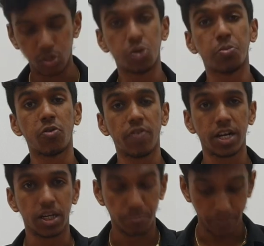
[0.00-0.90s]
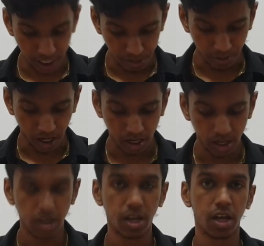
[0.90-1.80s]
to provide a benchmark,
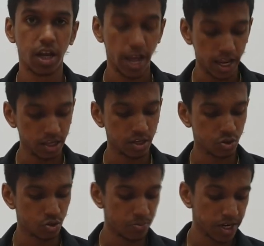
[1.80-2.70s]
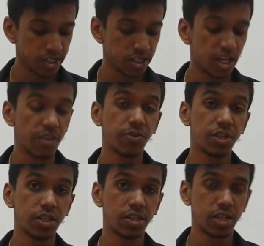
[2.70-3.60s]
and to measure the
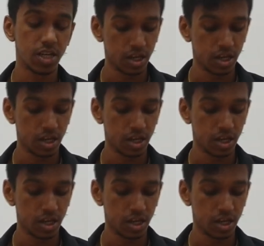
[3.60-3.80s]
efficiency